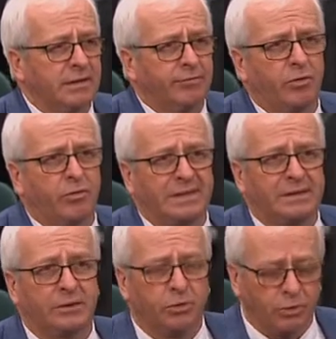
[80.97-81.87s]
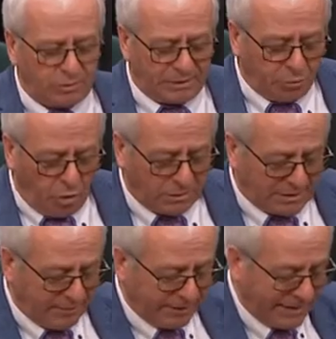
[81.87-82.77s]
They're fundraising using
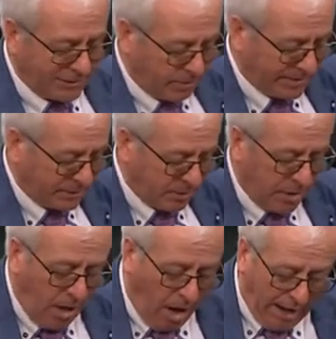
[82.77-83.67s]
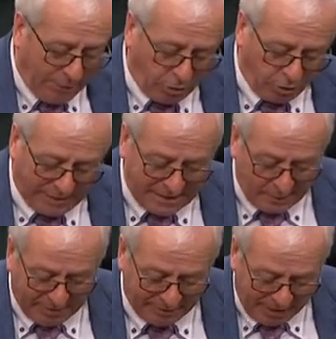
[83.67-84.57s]
draws and everything else. So, Minister, I know you're
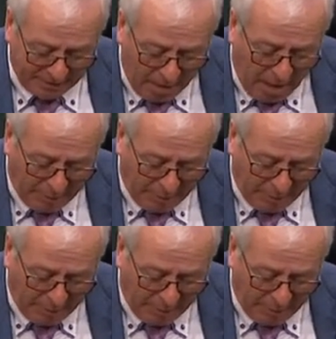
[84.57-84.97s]
keenly aware of that.